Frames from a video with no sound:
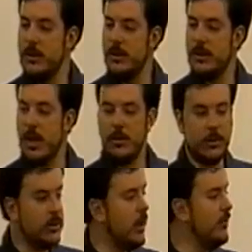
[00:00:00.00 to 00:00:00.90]
A child would
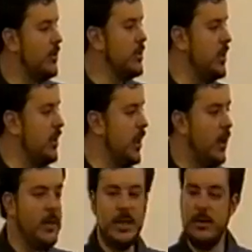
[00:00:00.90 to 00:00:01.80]
love to see
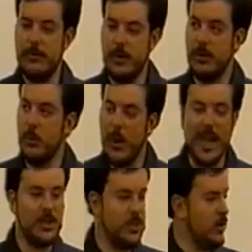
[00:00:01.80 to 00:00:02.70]
how many different
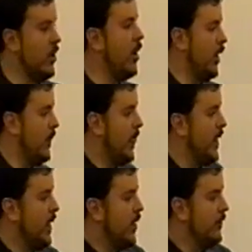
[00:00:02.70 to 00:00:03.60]
ways there are
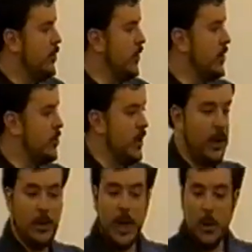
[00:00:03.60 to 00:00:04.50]
doing a story.
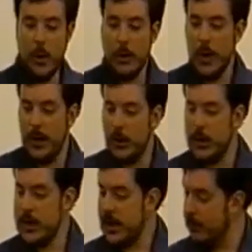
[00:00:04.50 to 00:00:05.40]
Now, we're going
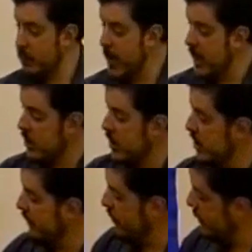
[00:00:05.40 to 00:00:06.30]
to take a break in just
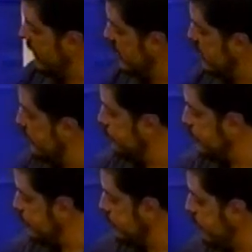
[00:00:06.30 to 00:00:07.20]
a few minutes,
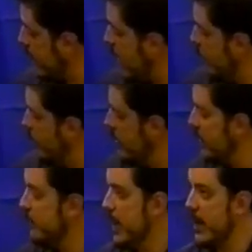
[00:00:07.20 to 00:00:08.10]
and when we
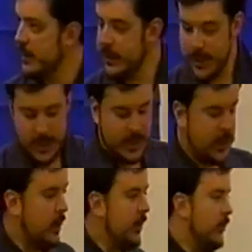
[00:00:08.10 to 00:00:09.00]
get back,
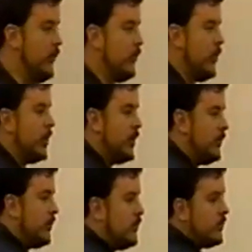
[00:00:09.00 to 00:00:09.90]
we're going
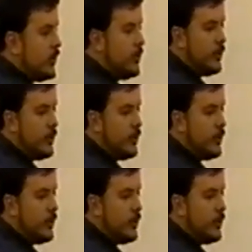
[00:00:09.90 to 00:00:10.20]
to turn you